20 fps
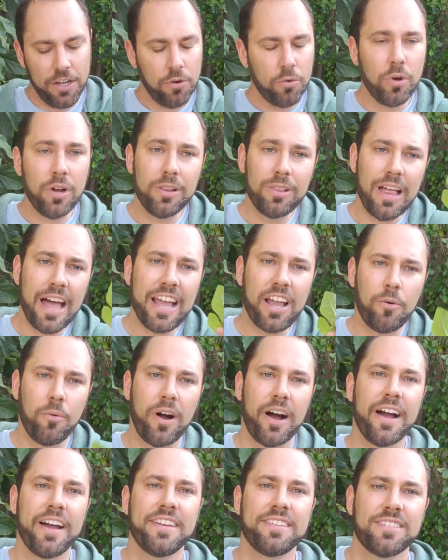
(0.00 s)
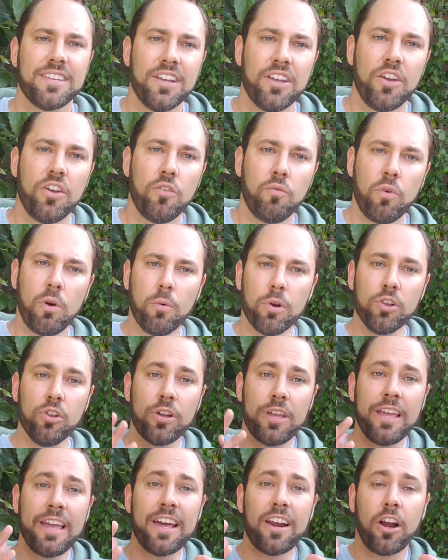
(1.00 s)
Well, likewise, when we're
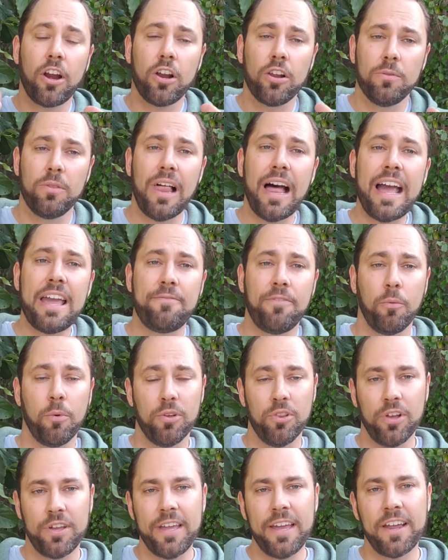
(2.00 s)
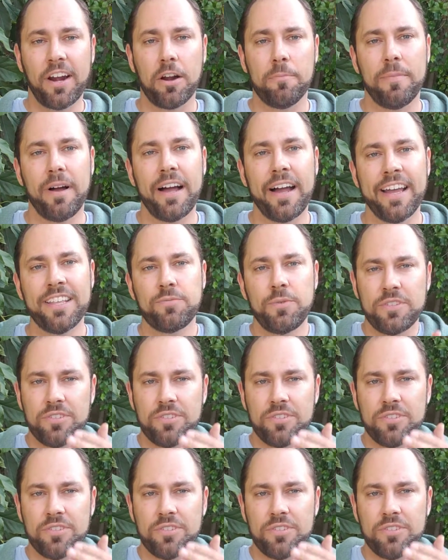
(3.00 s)
looking at our life and we're looking at our minds,